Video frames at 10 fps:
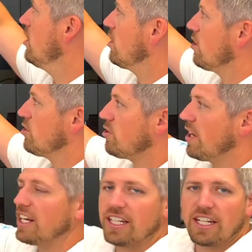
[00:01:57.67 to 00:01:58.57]
goes
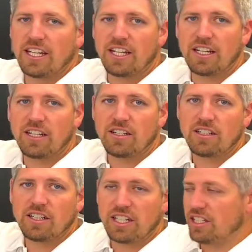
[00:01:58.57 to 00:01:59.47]
straight into,
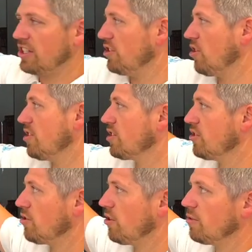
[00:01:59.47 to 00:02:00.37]
into the charge
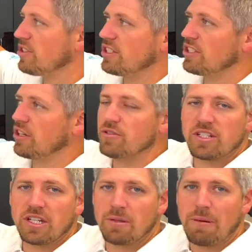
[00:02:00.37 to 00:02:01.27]
controller, which then goes
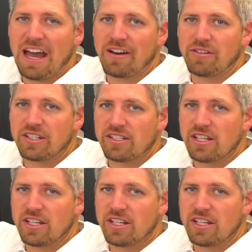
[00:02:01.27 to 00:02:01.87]
into the batteries.